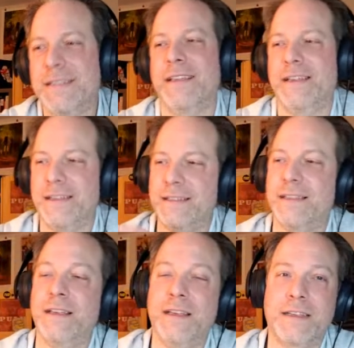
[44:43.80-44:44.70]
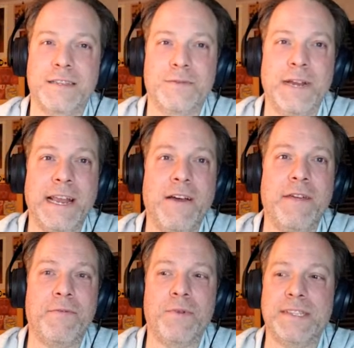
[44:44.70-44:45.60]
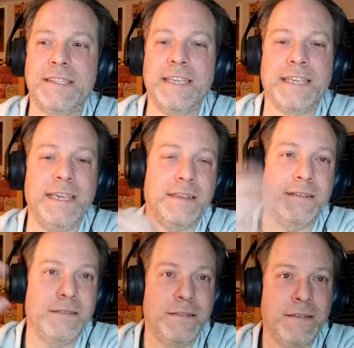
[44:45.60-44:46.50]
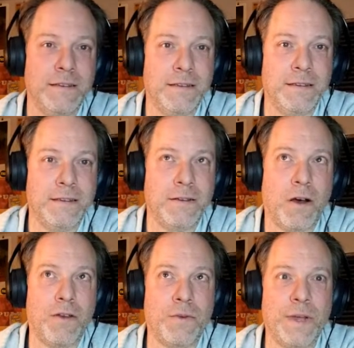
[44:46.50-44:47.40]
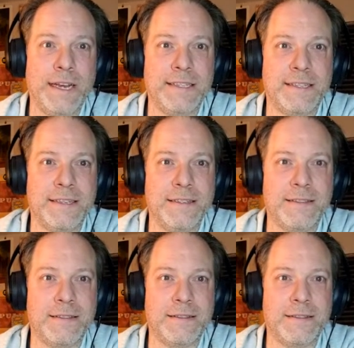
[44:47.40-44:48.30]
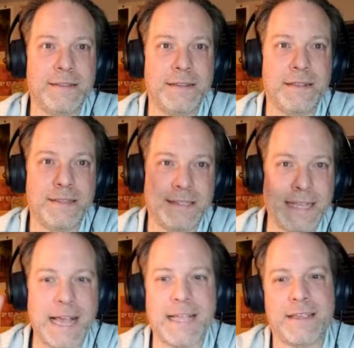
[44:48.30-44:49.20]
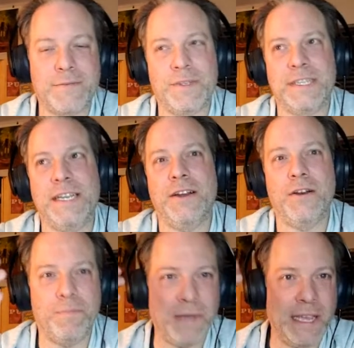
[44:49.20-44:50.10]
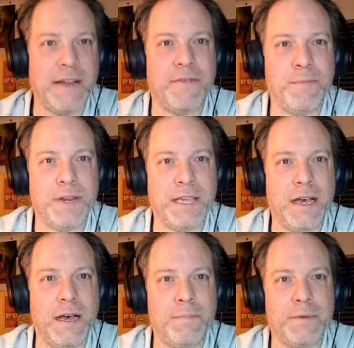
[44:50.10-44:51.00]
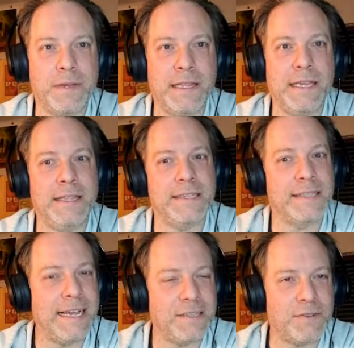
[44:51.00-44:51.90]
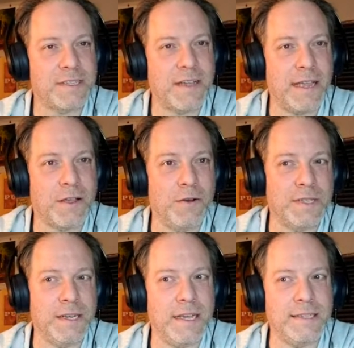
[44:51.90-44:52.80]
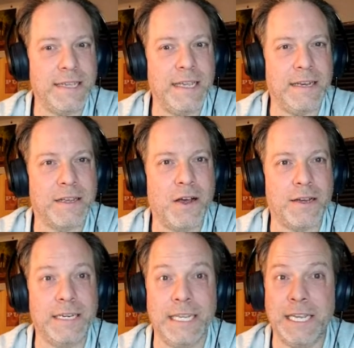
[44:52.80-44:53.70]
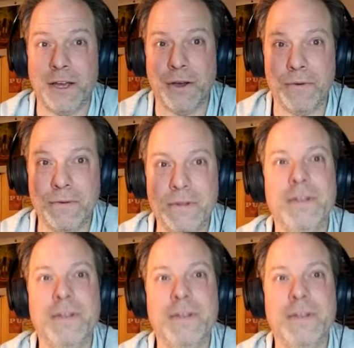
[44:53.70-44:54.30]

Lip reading: yeah. Because right now everyone's thinking all the witnesses. Zach was here, beat everybody up, and then this Lazarus guy goes and does it incognito,